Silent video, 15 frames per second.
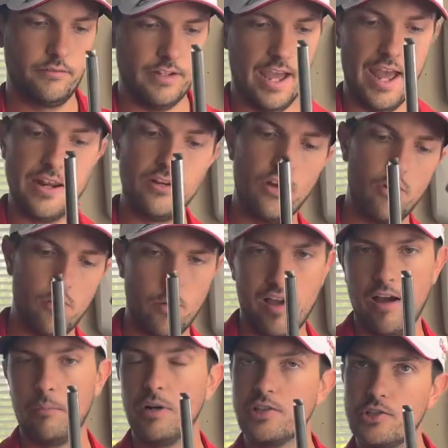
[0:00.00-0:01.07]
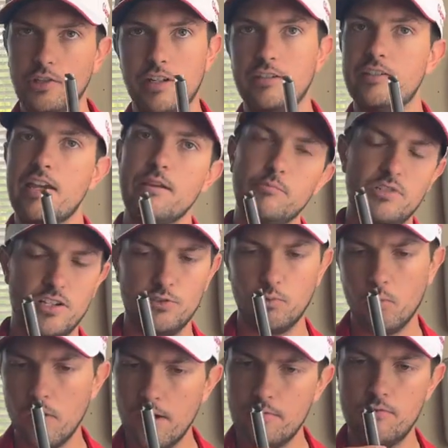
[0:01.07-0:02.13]
I know how much lead tape does
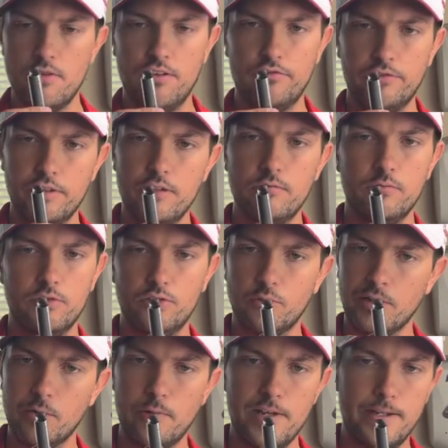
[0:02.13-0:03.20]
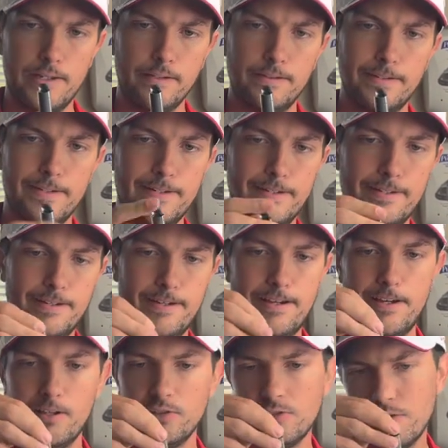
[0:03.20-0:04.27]
what roughly with swing weighting.
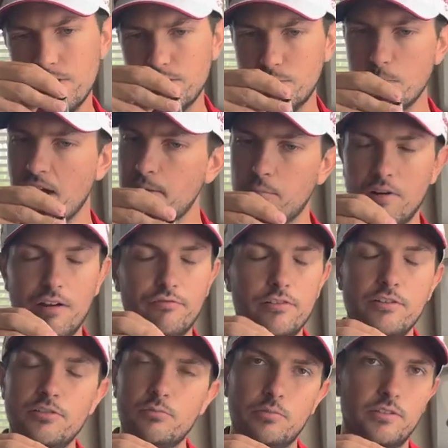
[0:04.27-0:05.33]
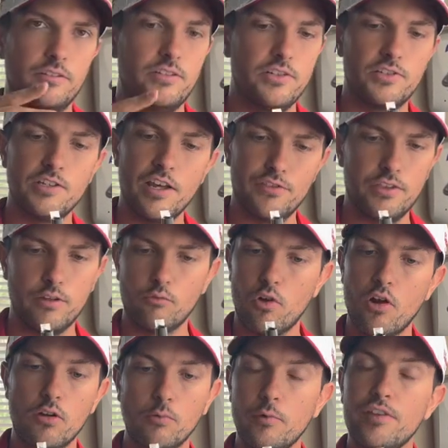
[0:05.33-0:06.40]
So that's my preference, but there's nothing
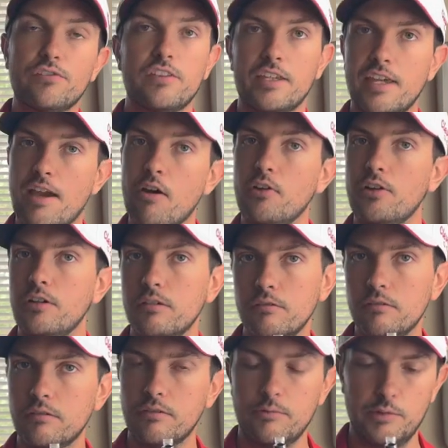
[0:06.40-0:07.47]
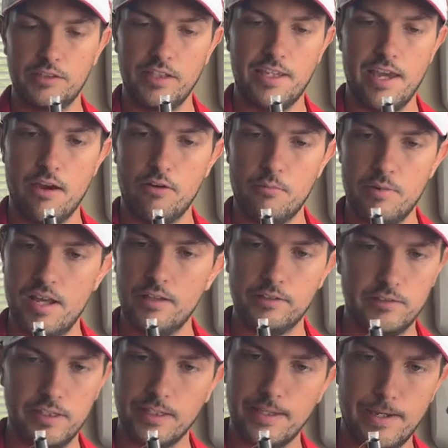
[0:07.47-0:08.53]
wrong with the counter, with the
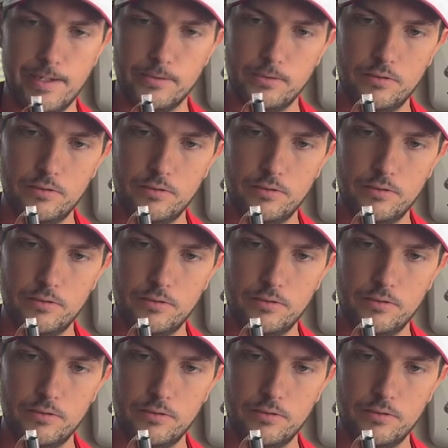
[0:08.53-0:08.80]
counterbalancing kits.